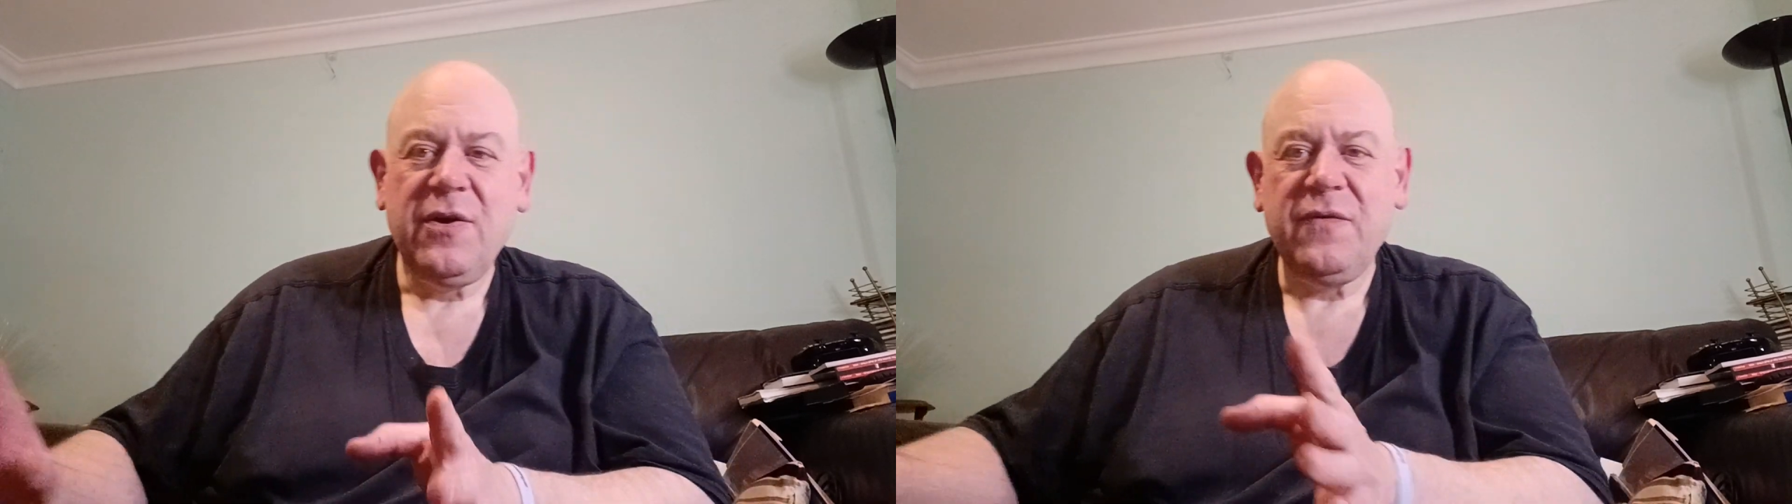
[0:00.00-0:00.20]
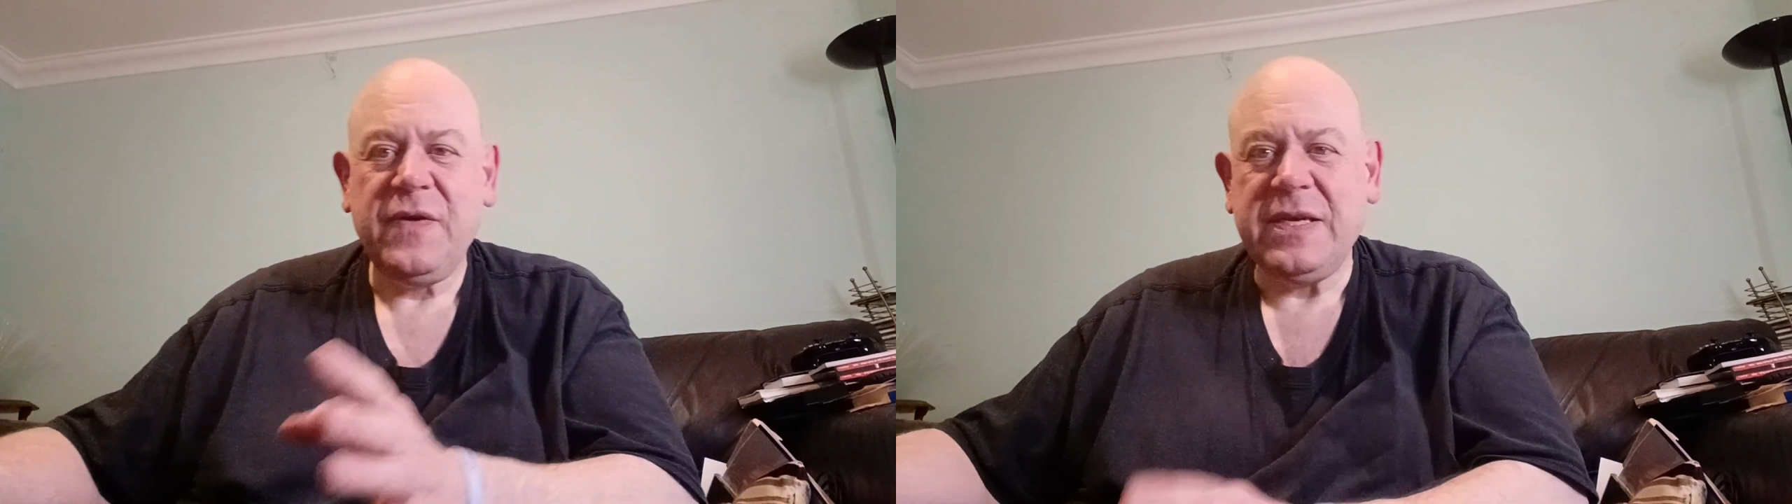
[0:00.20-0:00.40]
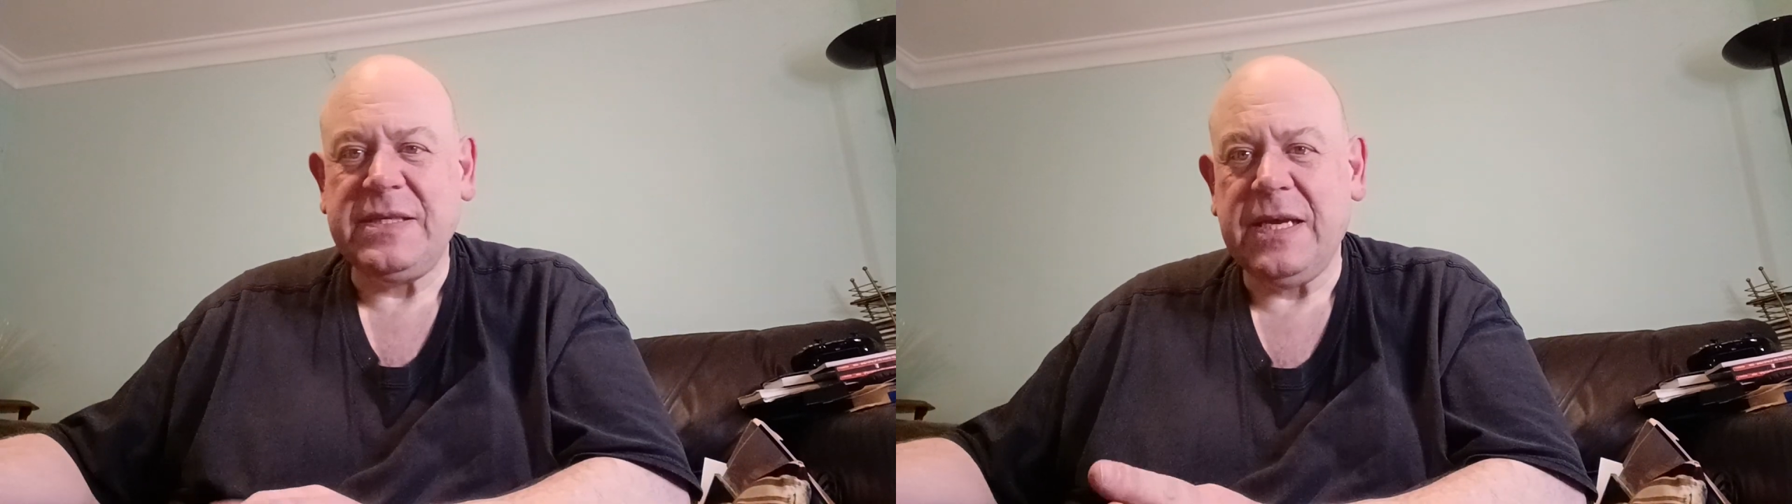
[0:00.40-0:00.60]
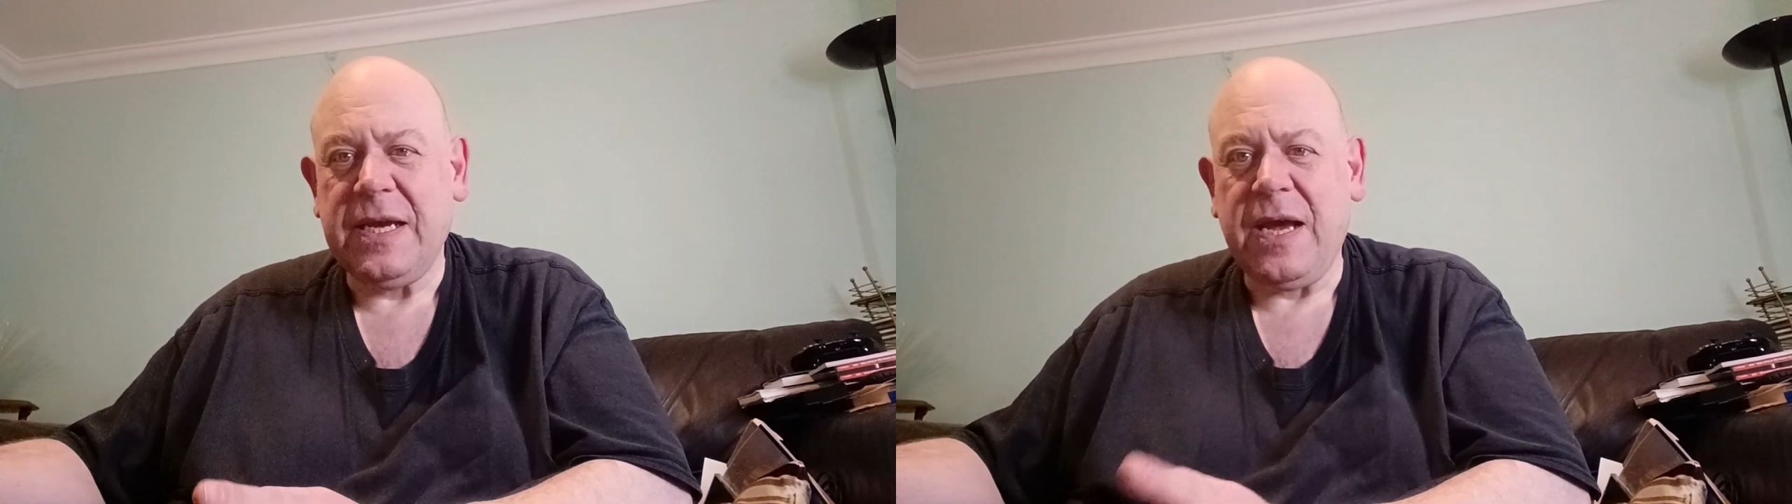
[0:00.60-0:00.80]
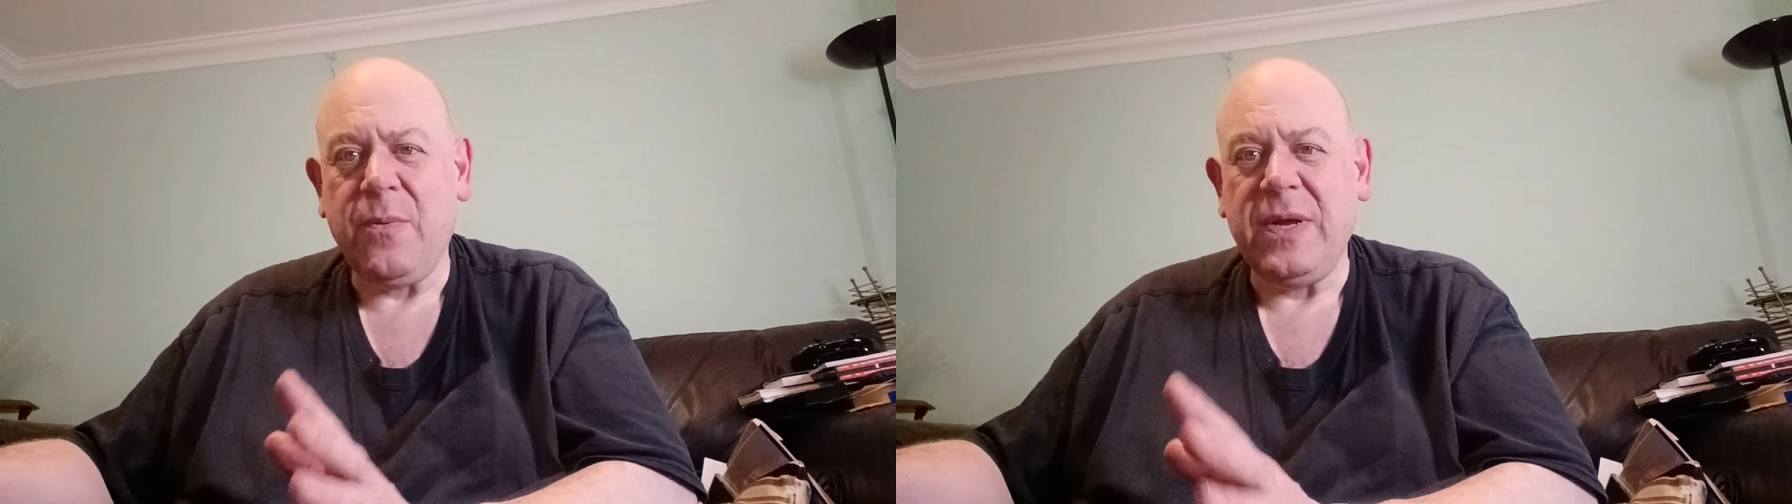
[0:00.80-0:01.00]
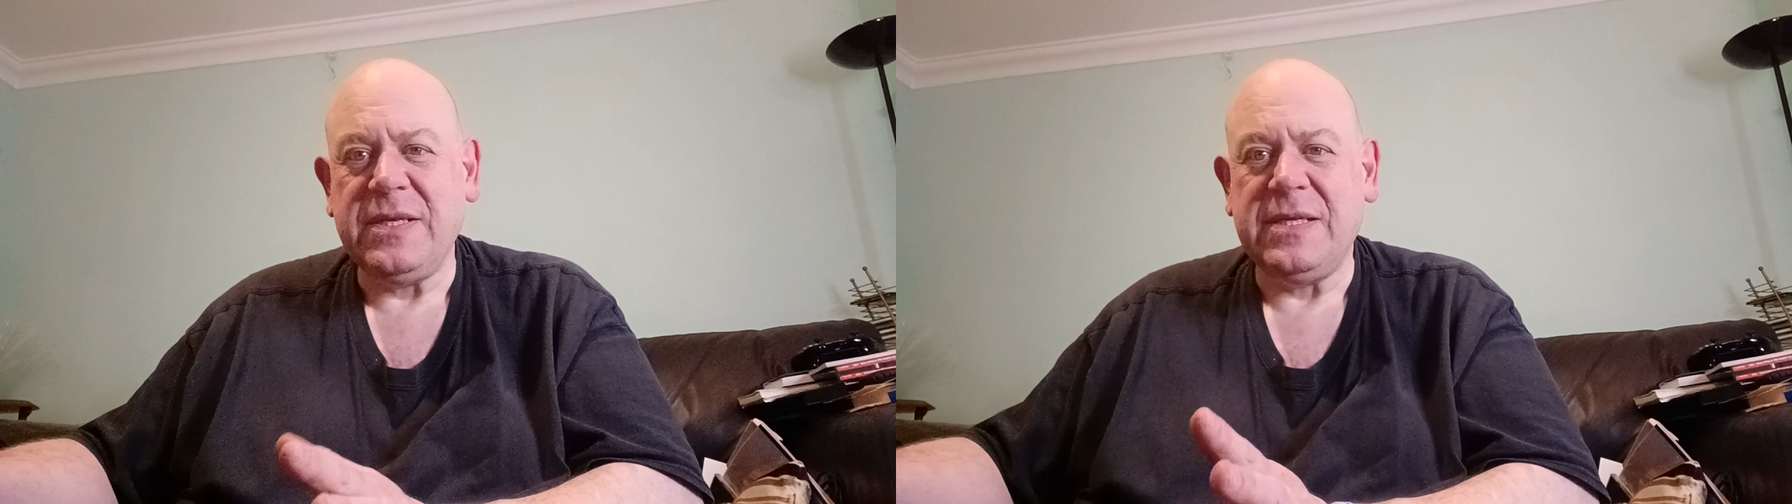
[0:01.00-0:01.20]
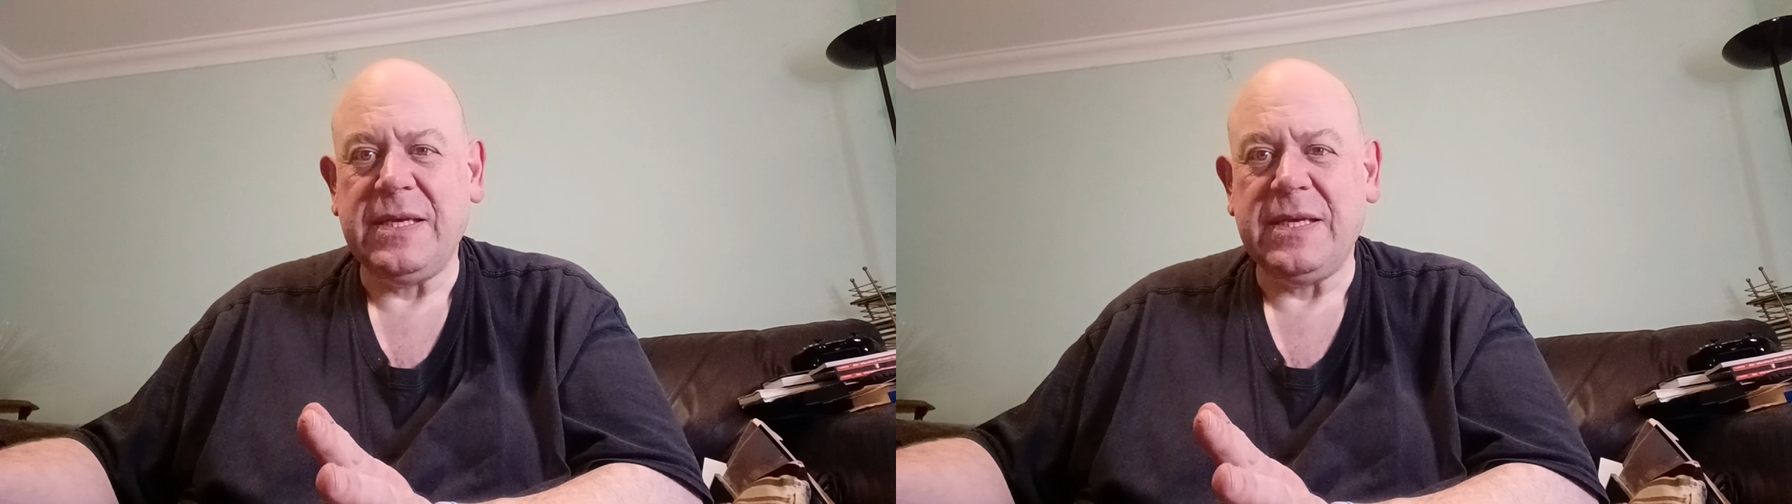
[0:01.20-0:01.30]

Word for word: First thing, I went to